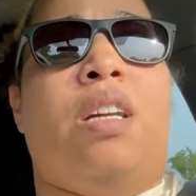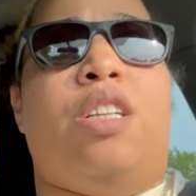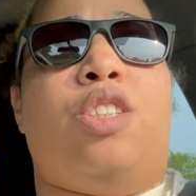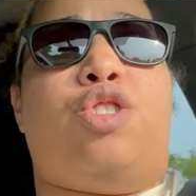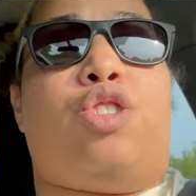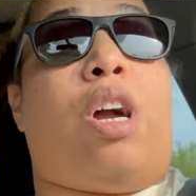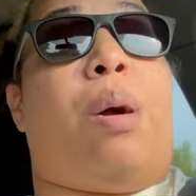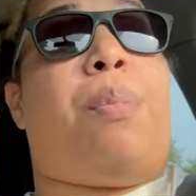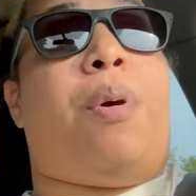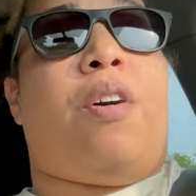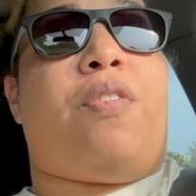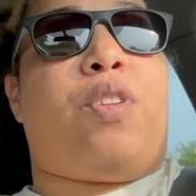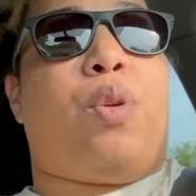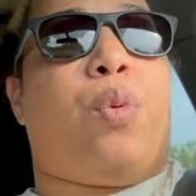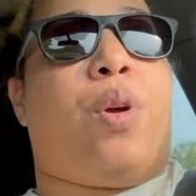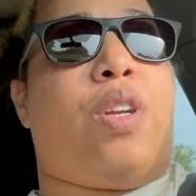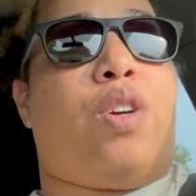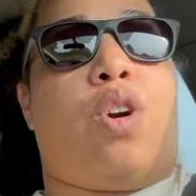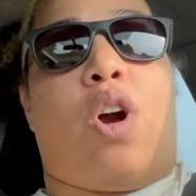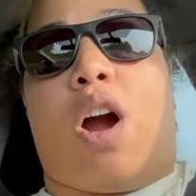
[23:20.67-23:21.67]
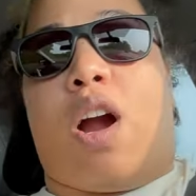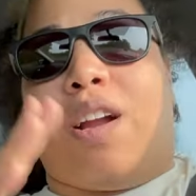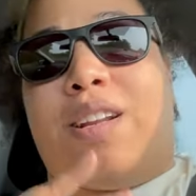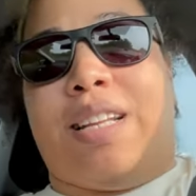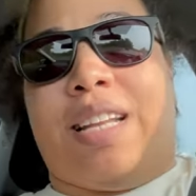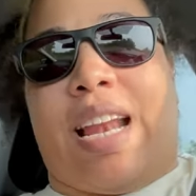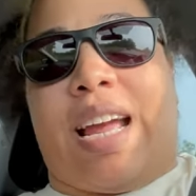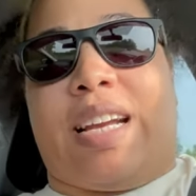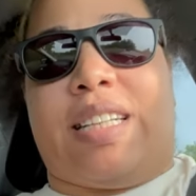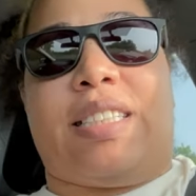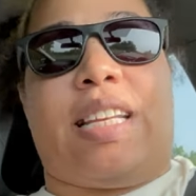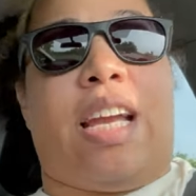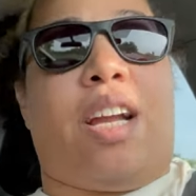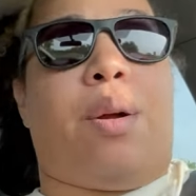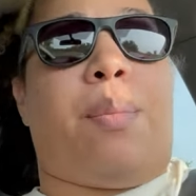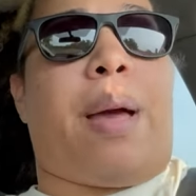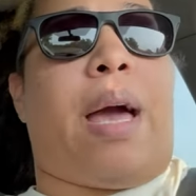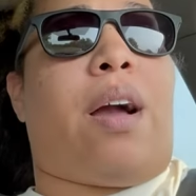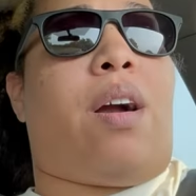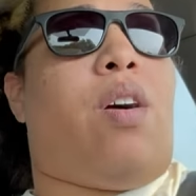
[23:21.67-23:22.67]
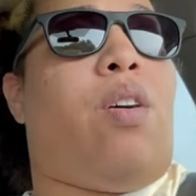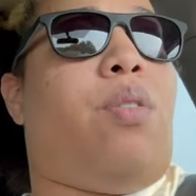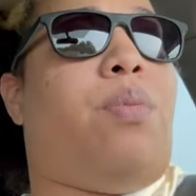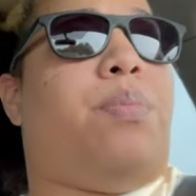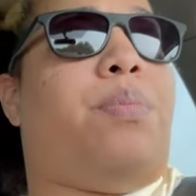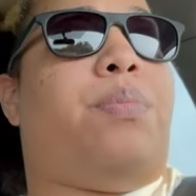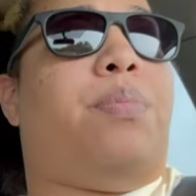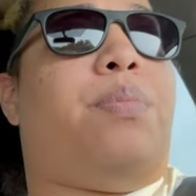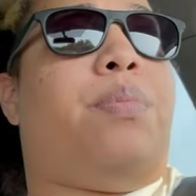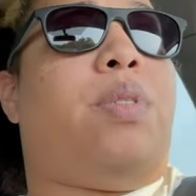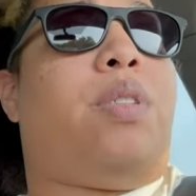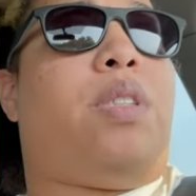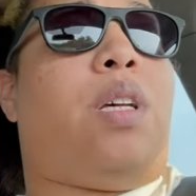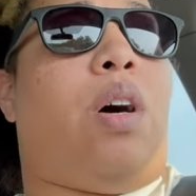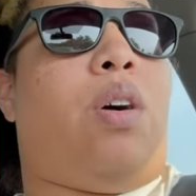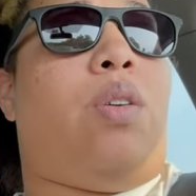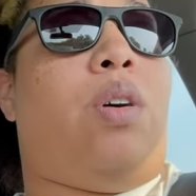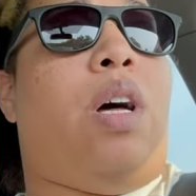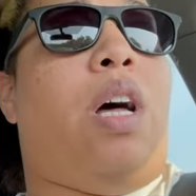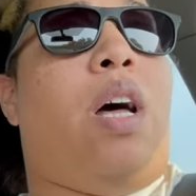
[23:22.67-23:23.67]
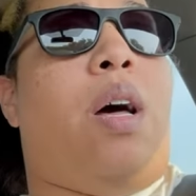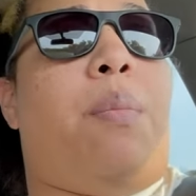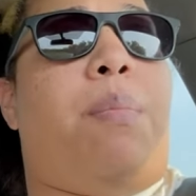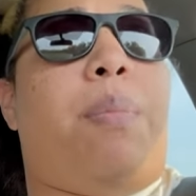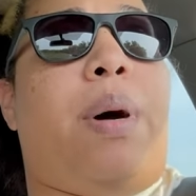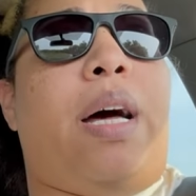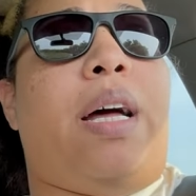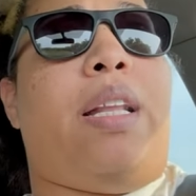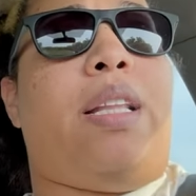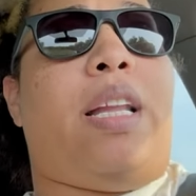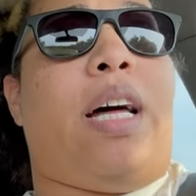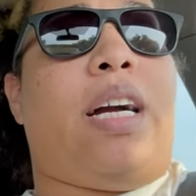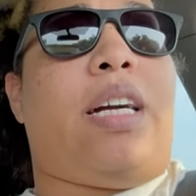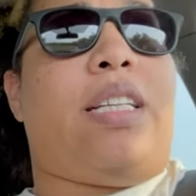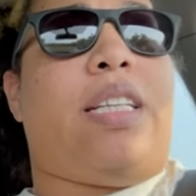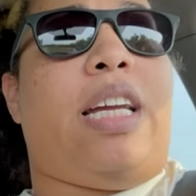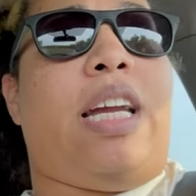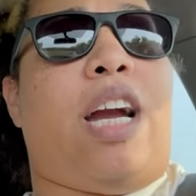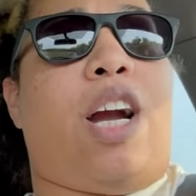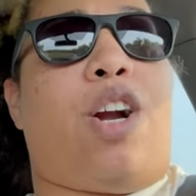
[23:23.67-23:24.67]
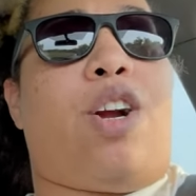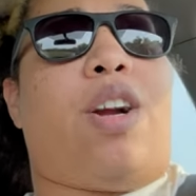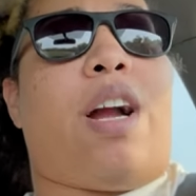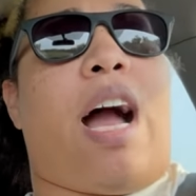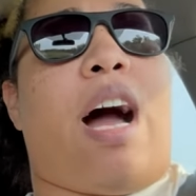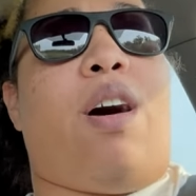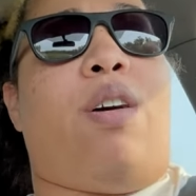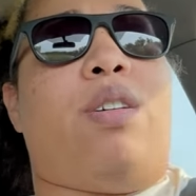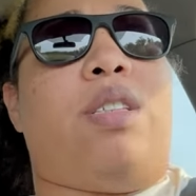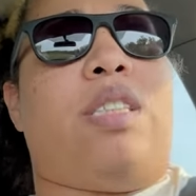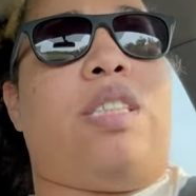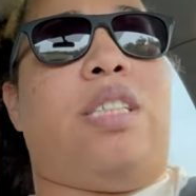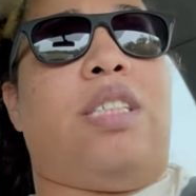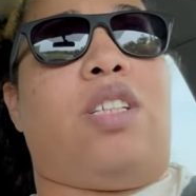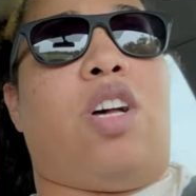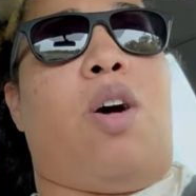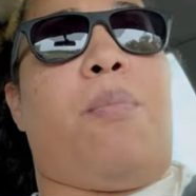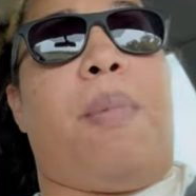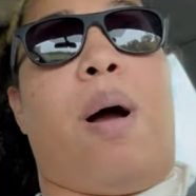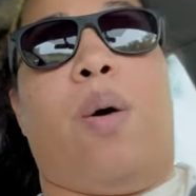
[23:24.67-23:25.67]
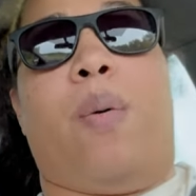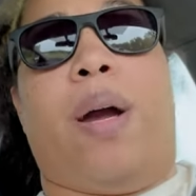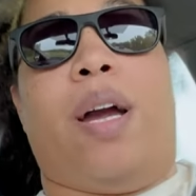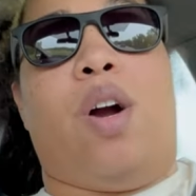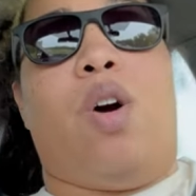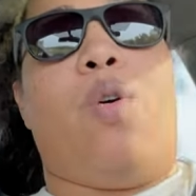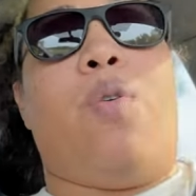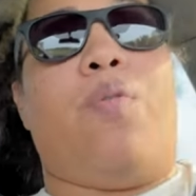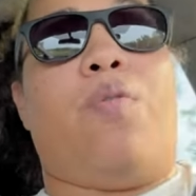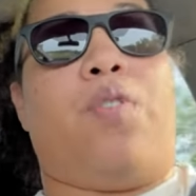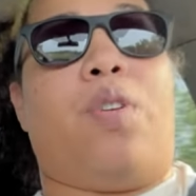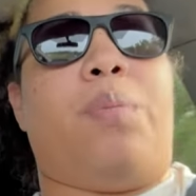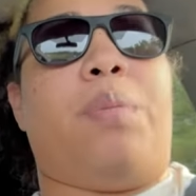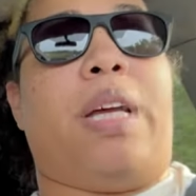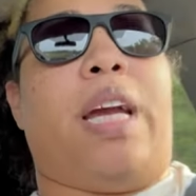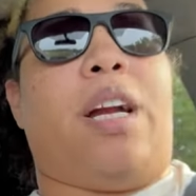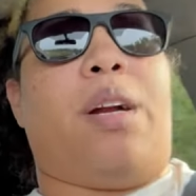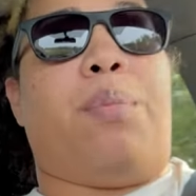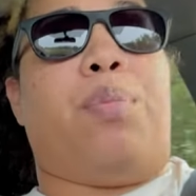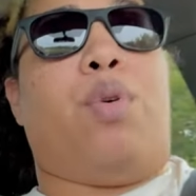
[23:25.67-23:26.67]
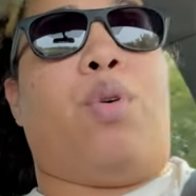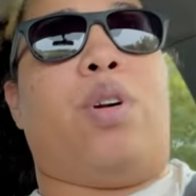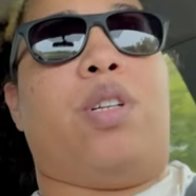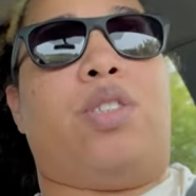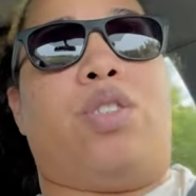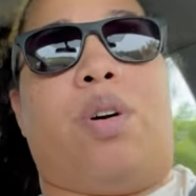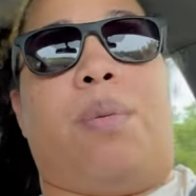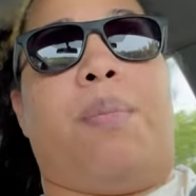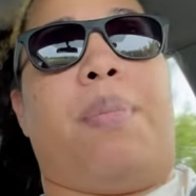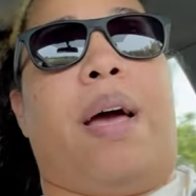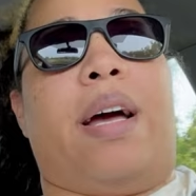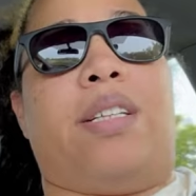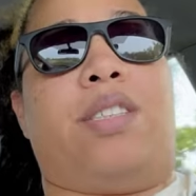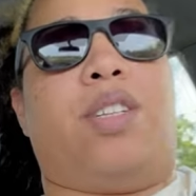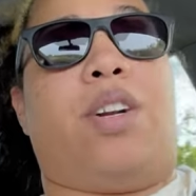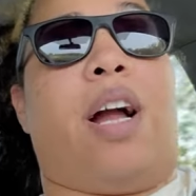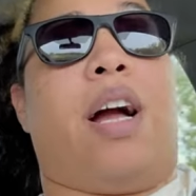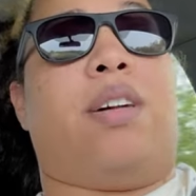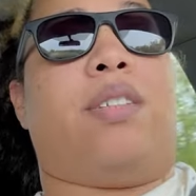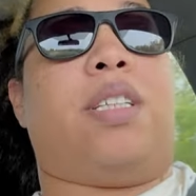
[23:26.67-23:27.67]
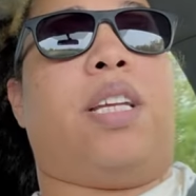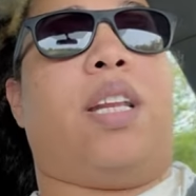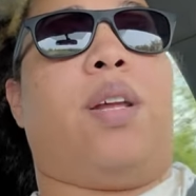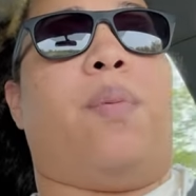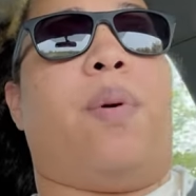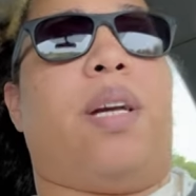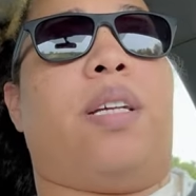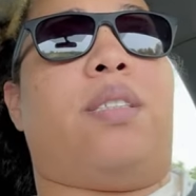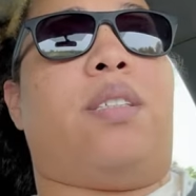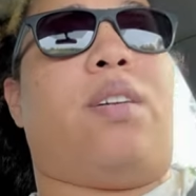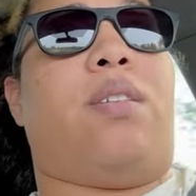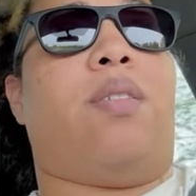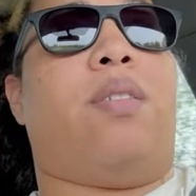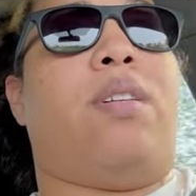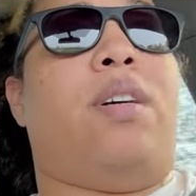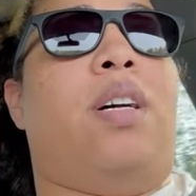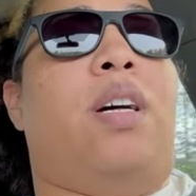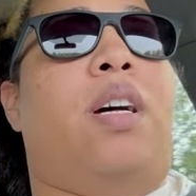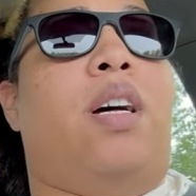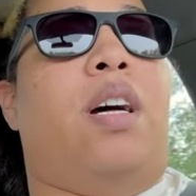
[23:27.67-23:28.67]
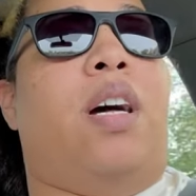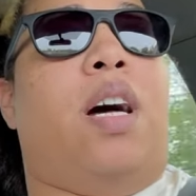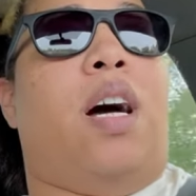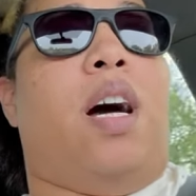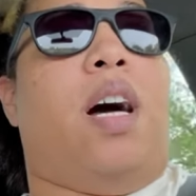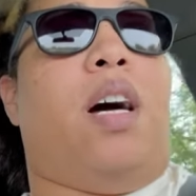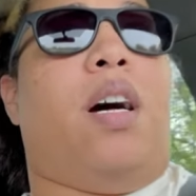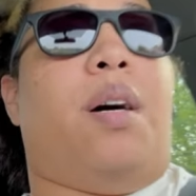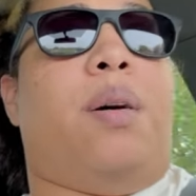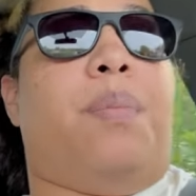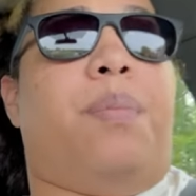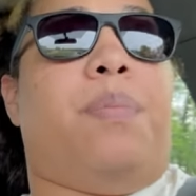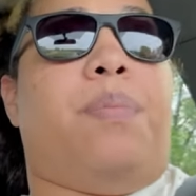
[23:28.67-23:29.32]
drop off the rental car, and then I can take her back home. So, but luckily her house is on my way home from the airport, so I'm past her house anyway. So, um,